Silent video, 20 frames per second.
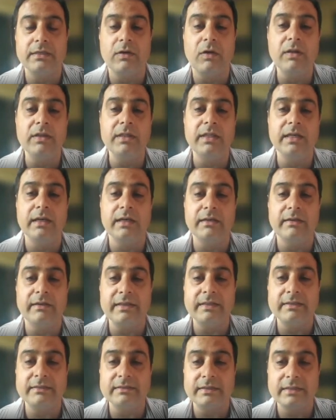all the
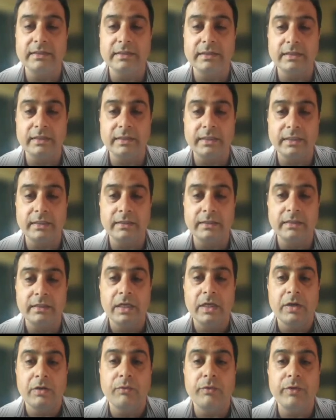countries in
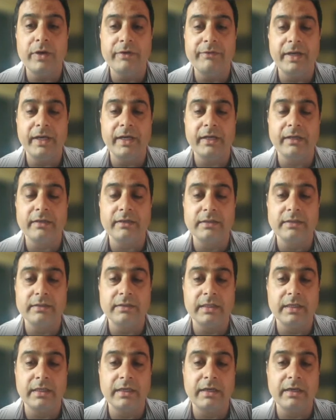where
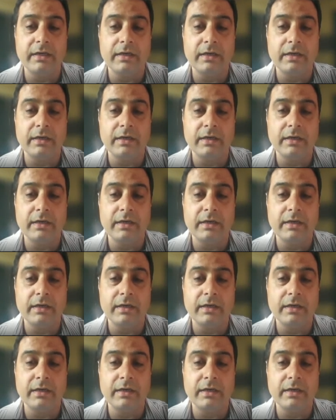the